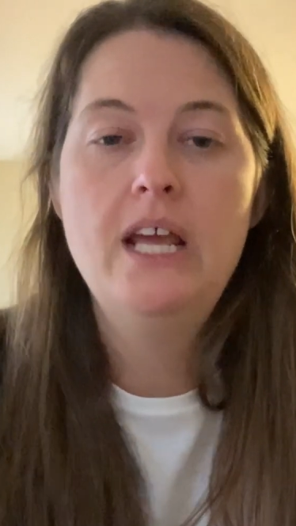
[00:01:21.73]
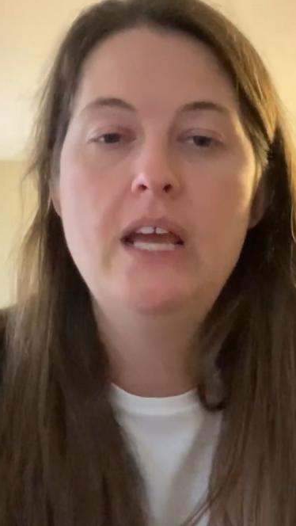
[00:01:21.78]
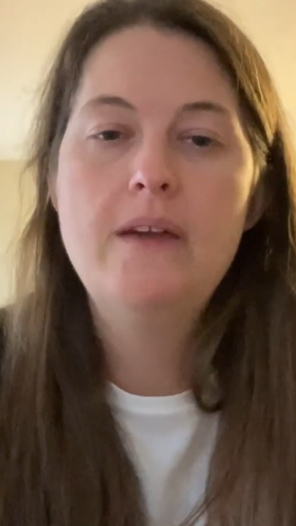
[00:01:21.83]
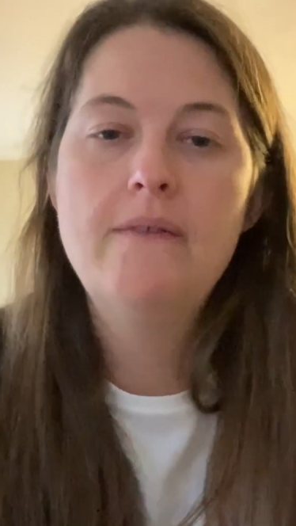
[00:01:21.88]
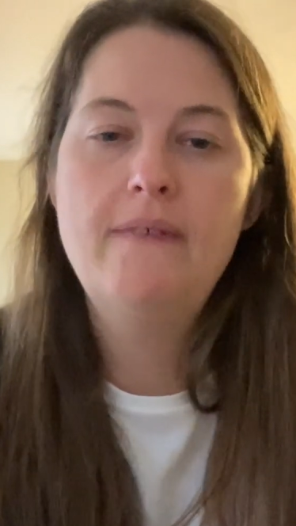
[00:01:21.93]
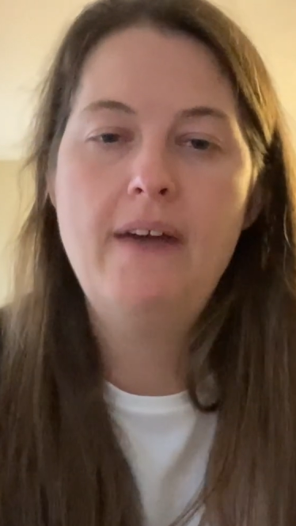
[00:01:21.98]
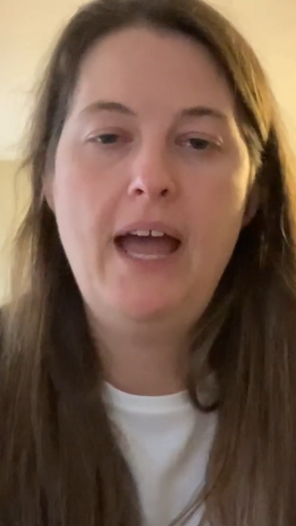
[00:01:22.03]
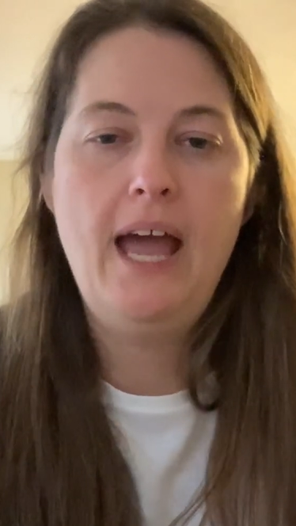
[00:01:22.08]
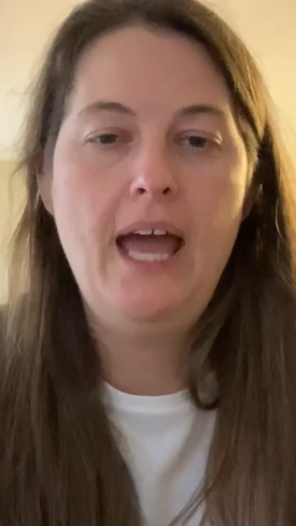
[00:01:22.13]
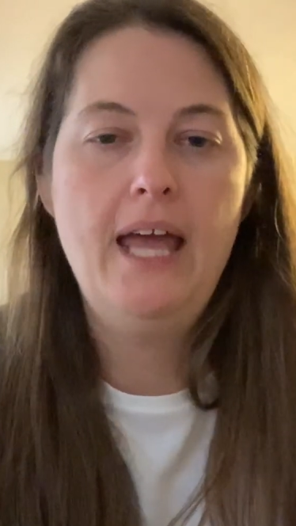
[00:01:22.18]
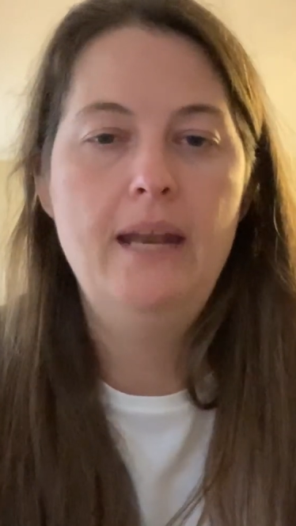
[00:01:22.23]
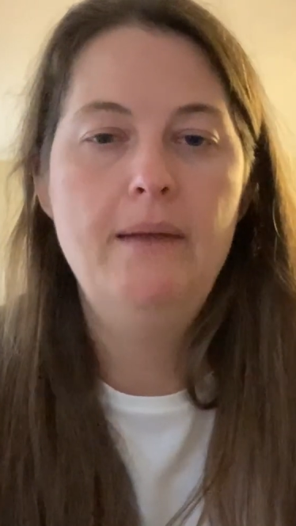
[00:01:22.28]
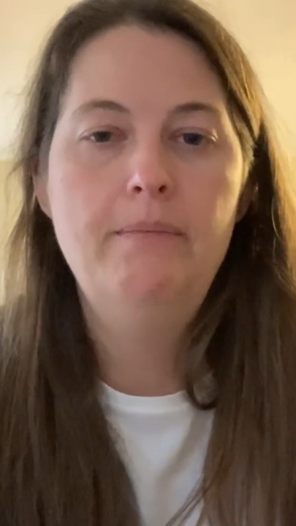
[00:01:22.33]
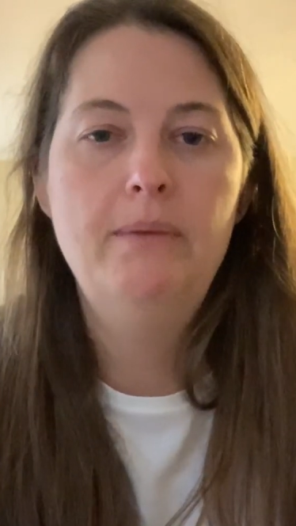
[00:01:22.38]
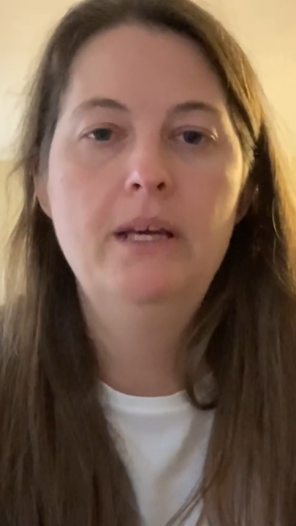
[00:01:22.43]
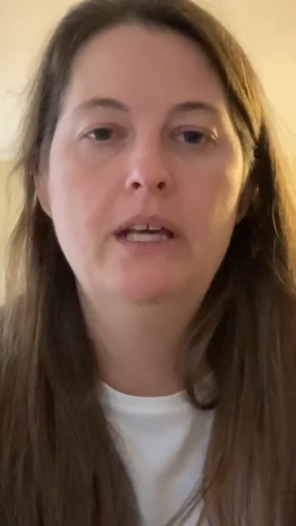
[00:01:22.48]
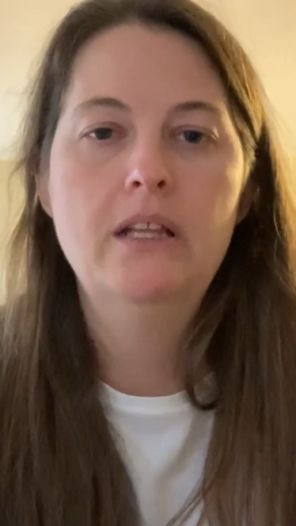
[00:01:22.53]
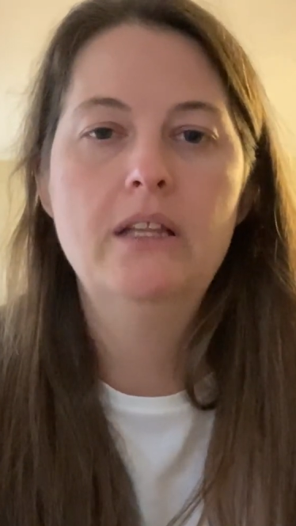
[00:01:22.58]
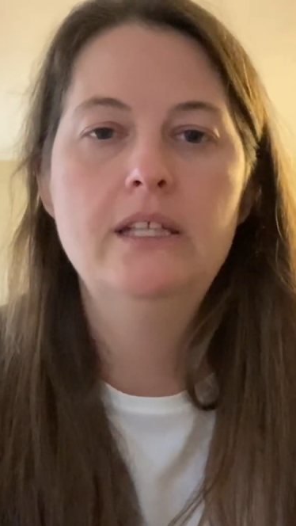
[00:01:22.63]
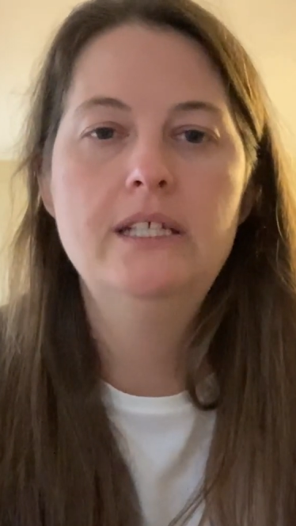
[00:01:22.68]
if I had to
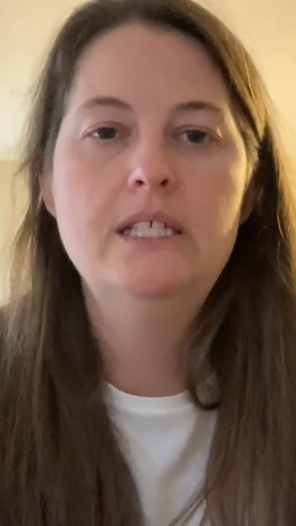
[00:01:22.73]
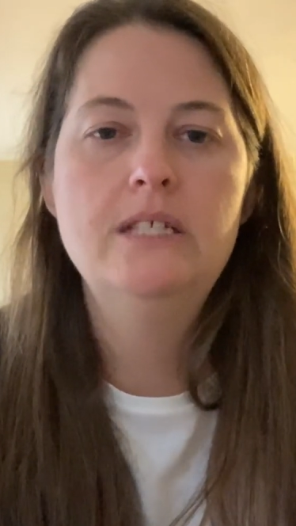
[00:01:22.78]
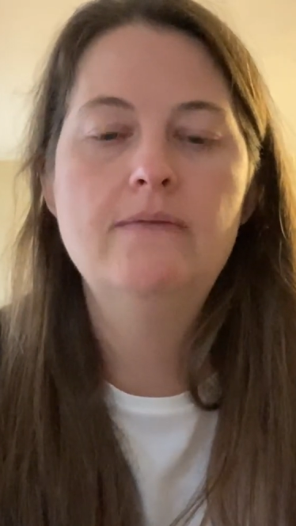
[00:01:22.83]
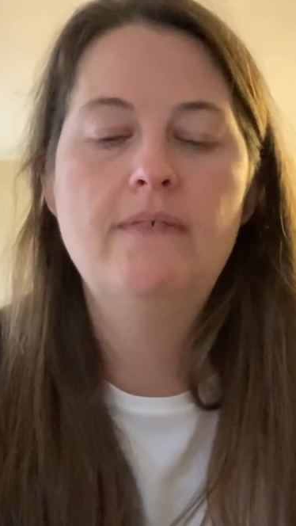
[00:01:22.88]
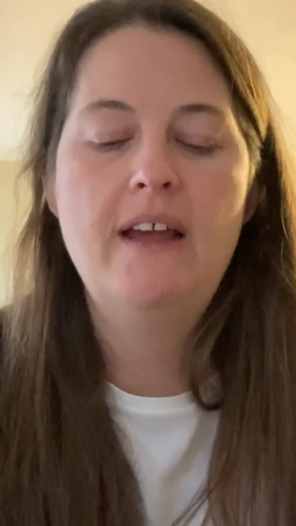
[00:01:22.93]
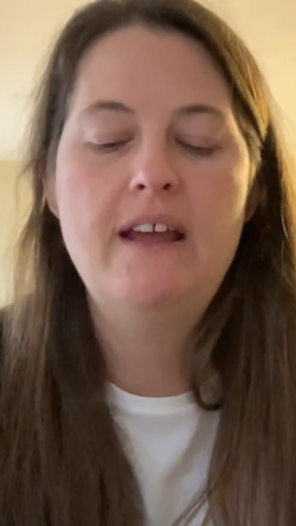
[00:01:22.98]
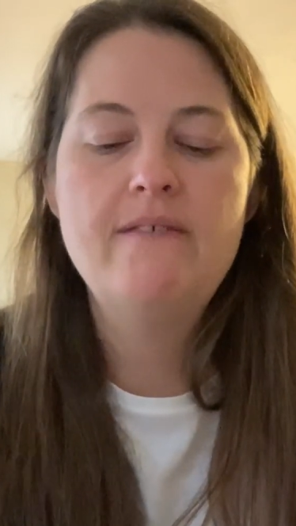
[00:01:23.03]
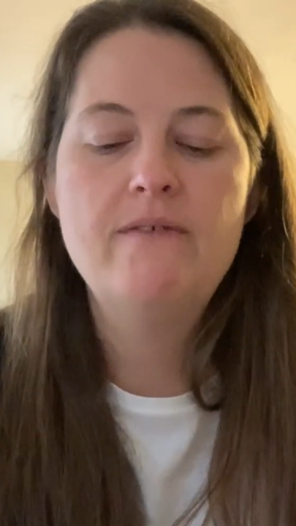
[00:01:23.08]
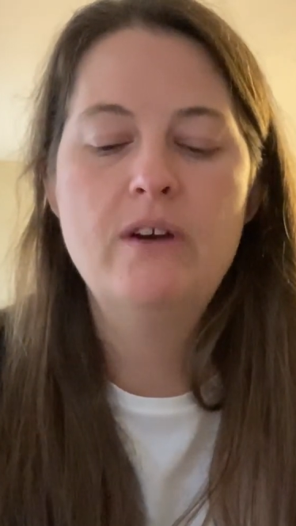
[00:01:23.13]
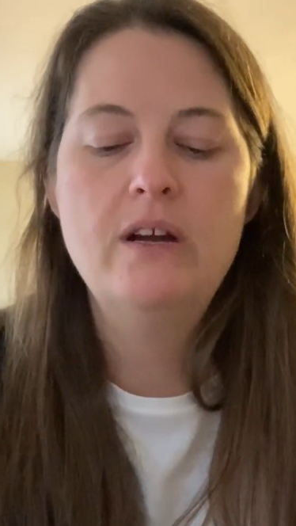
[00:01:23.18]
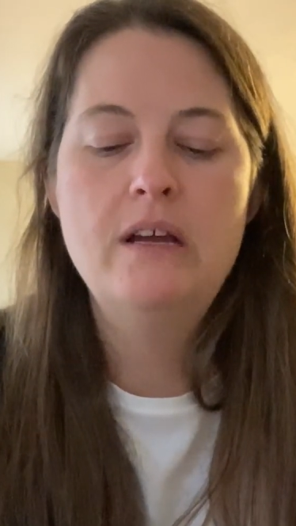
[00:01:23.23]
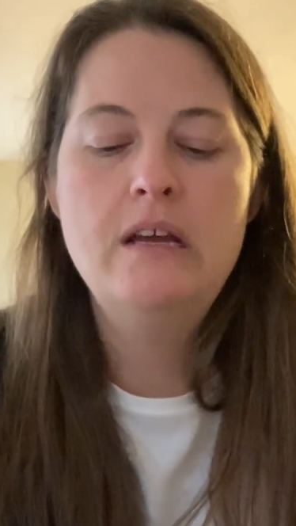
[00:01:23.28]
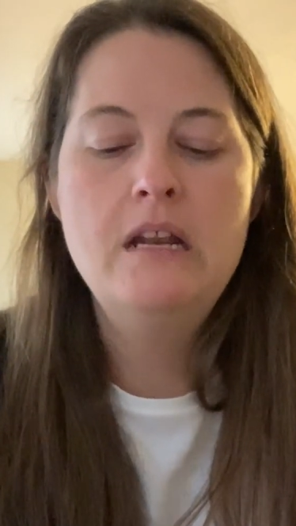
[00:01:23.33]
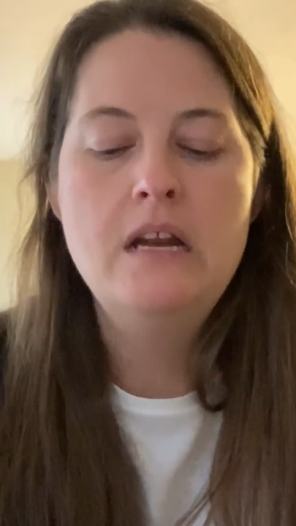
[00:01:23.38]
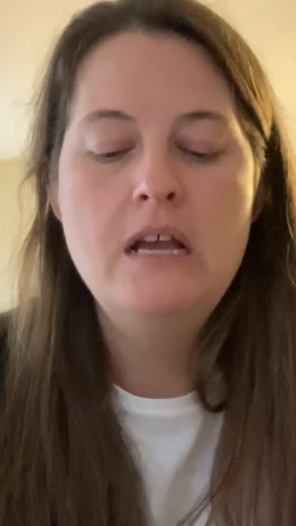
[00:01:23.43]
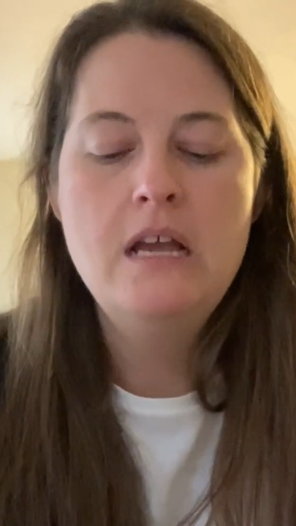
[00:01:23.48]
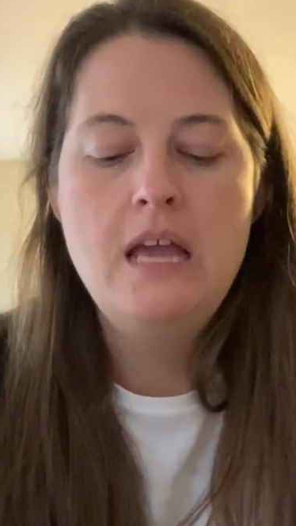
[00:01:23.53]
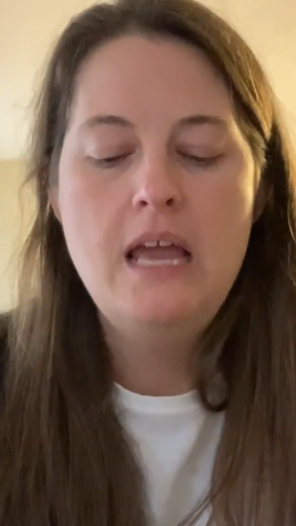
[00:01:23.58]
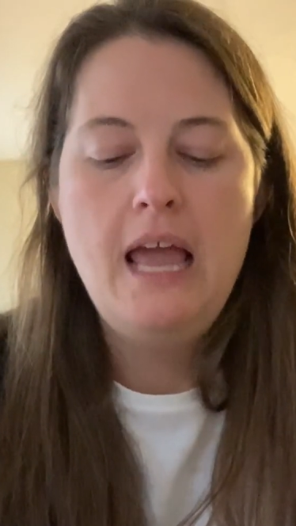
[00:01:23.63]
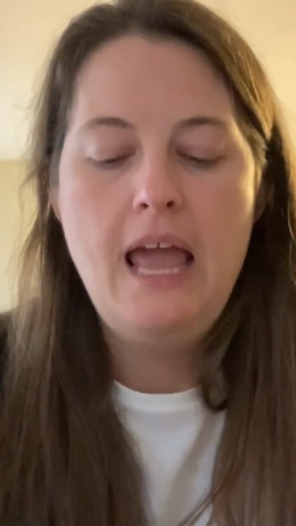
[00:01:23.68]
pick least favorite.
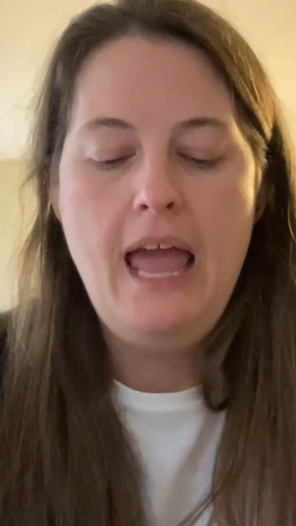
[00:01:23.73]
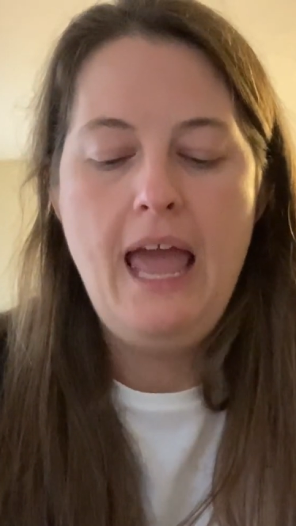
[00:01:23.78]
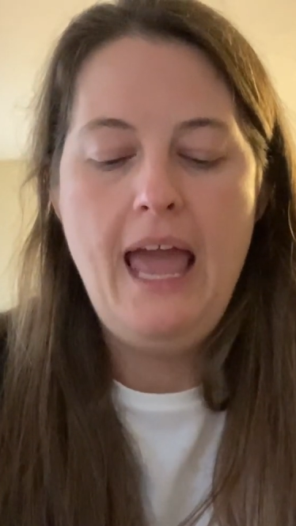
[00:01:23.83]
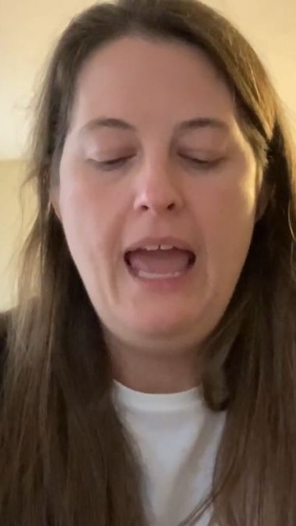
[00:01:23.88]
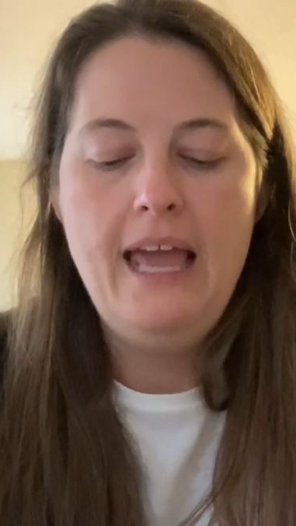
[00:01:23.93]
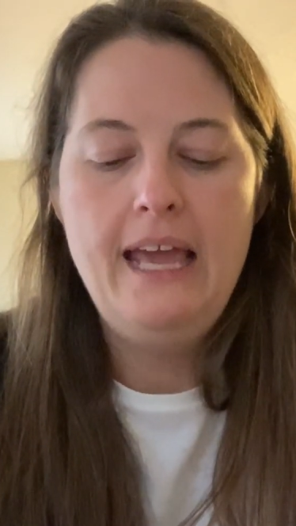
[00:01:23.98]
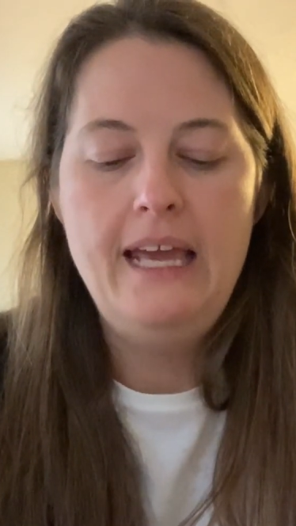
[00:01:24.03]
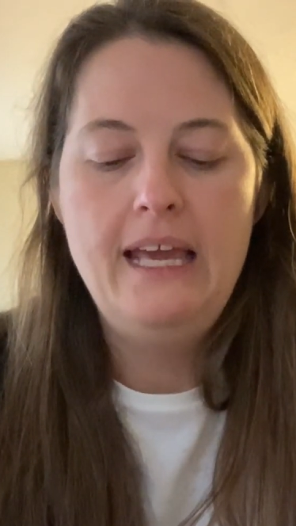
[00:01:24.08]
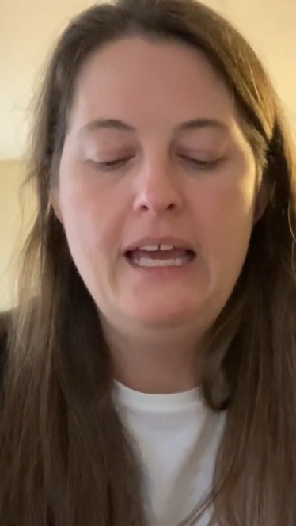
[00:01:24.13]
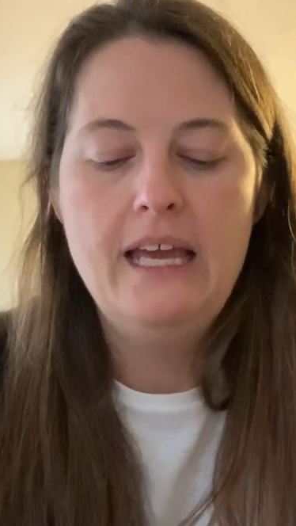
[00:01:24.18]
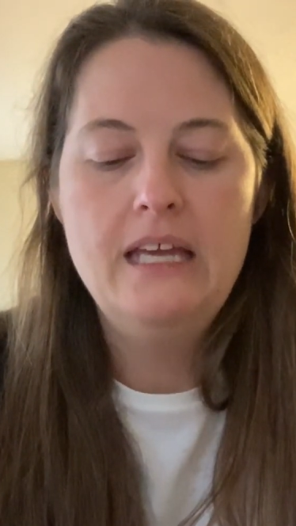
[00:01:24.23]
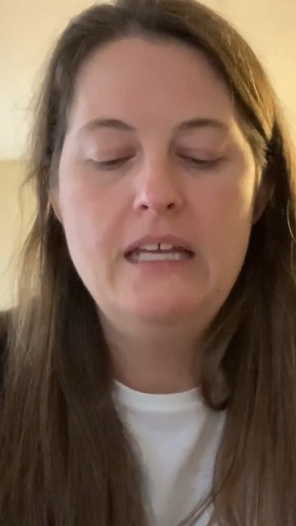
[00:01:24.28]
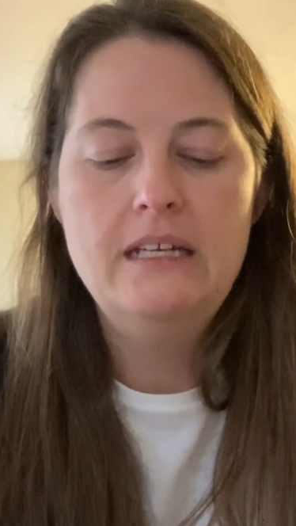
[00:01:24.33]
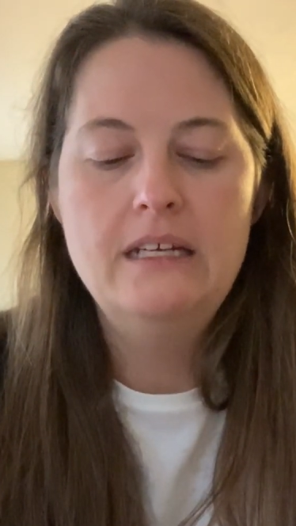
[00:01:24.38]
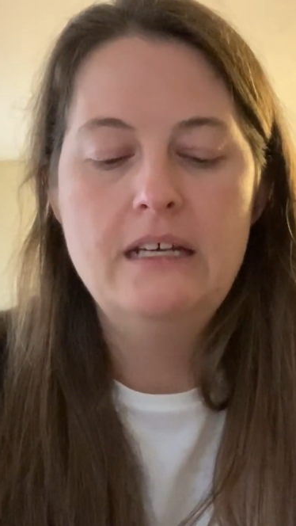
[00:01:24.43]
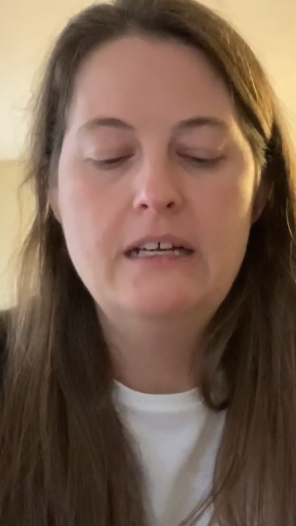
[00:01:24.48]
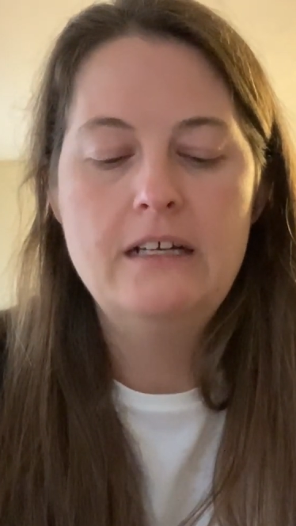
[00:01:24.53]
And